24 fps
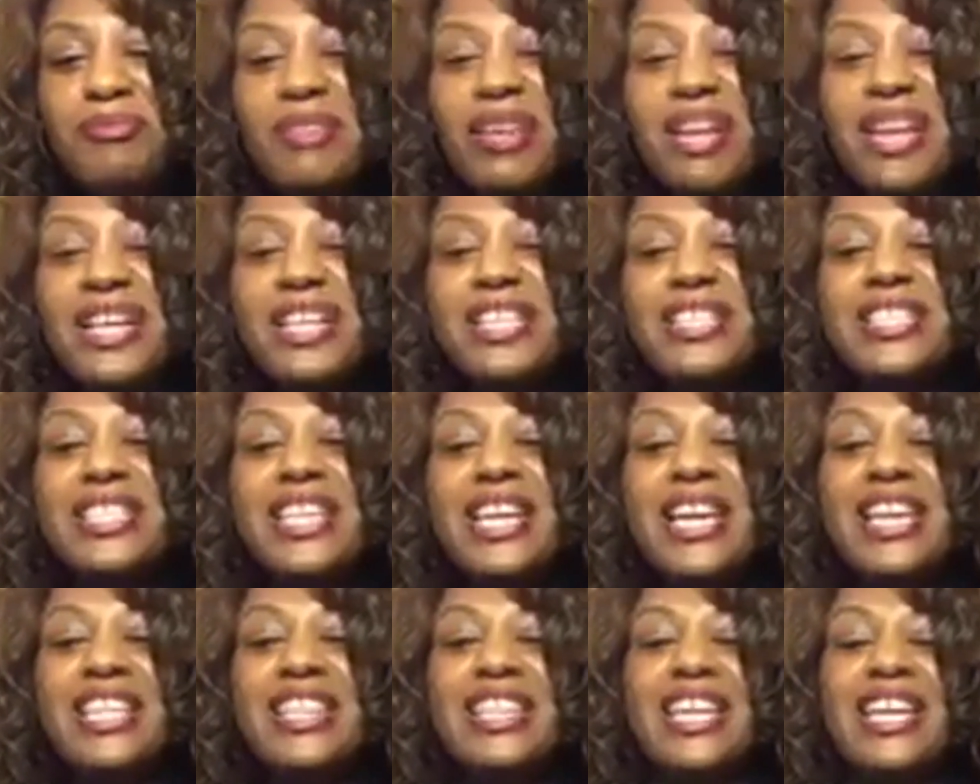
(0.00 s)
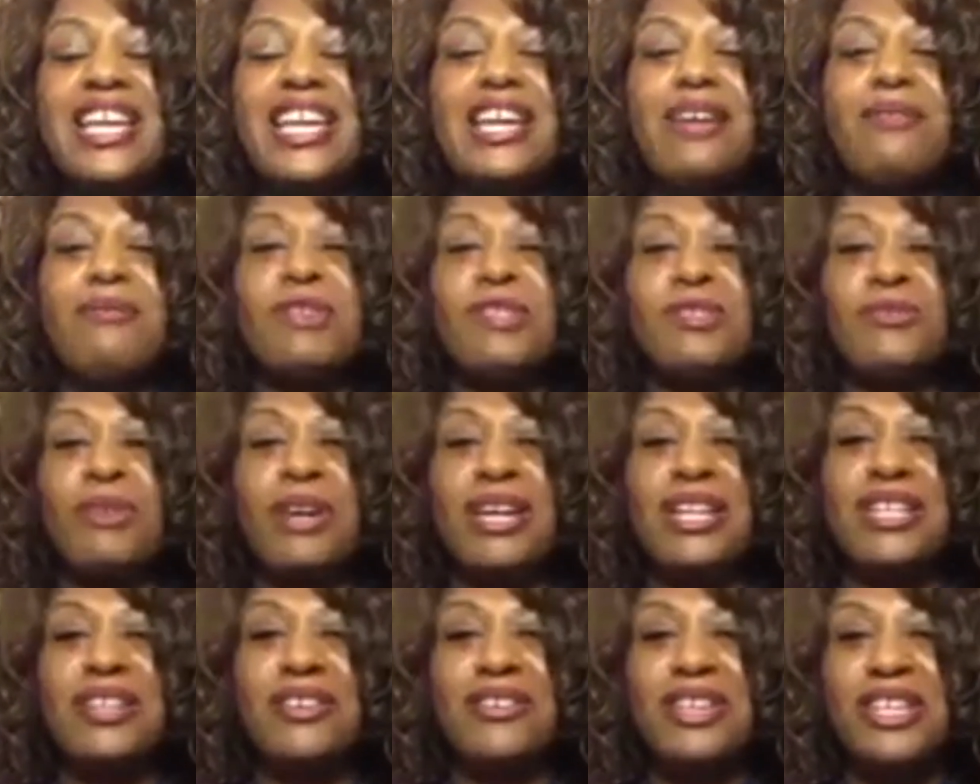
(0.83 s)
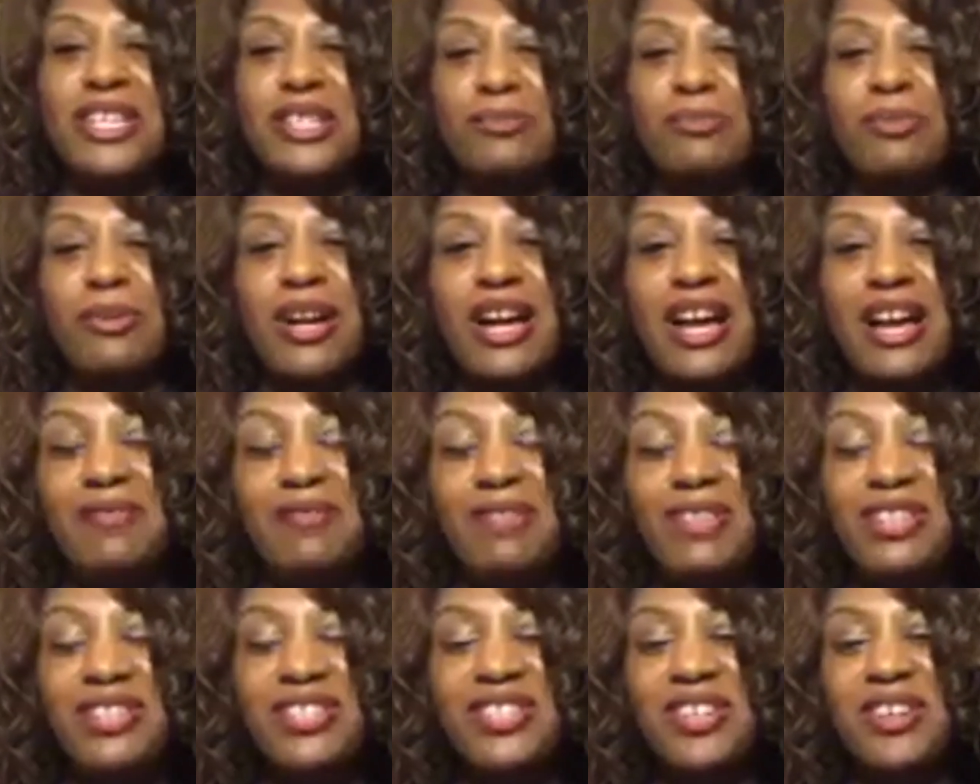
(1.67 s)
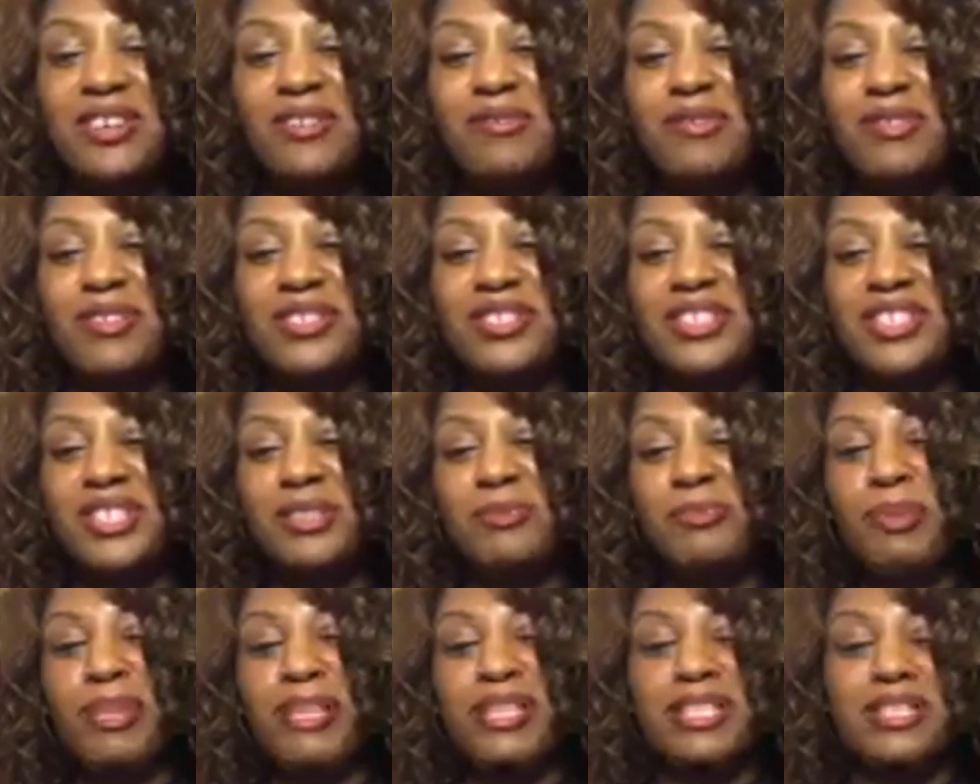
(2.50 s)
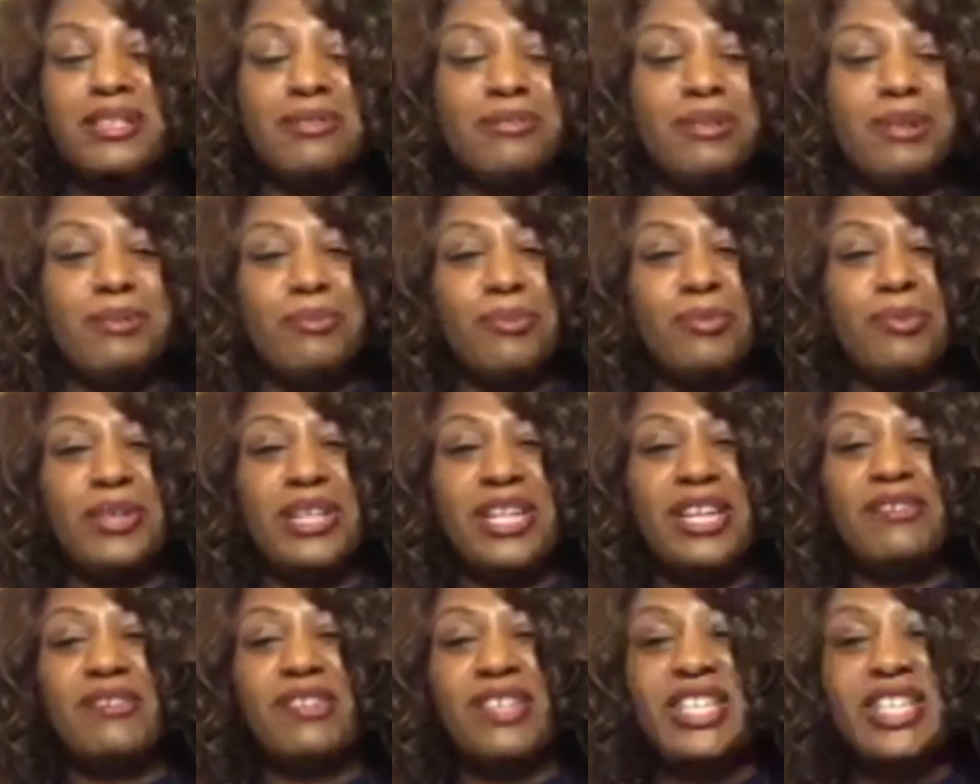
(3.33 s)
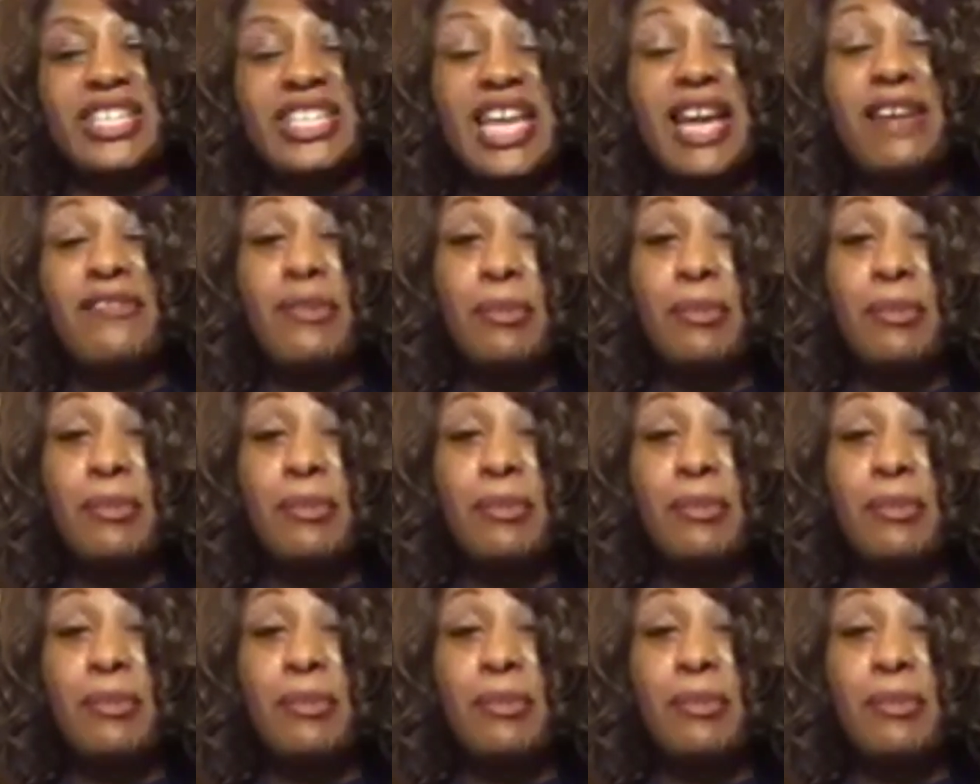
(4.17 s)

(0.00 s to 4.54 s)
He said that he was waiting on his private chauffeur, just picked him up or whatever, because they have a